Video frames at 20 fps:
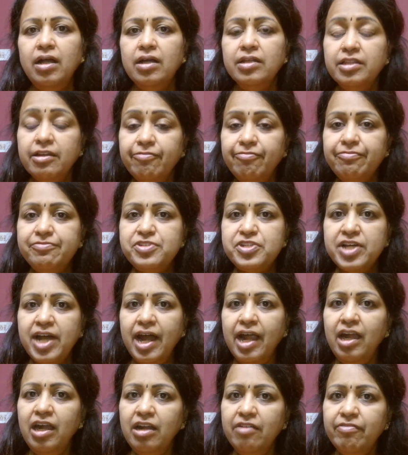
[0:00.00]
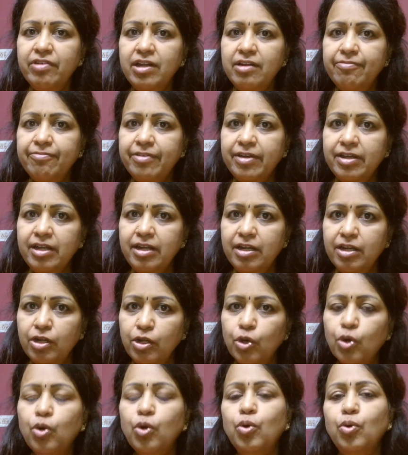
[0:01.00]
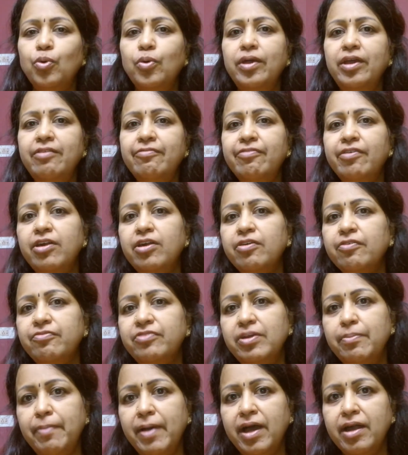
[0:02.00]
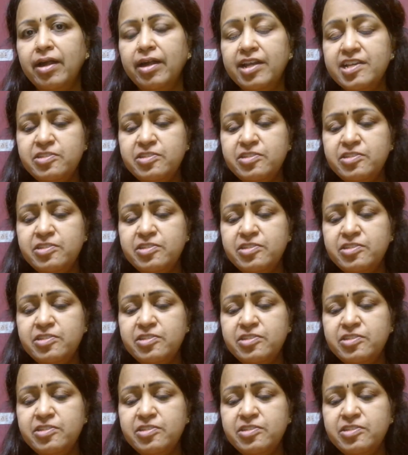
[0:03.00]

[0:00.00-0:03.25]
The child will feel low in front of the parent.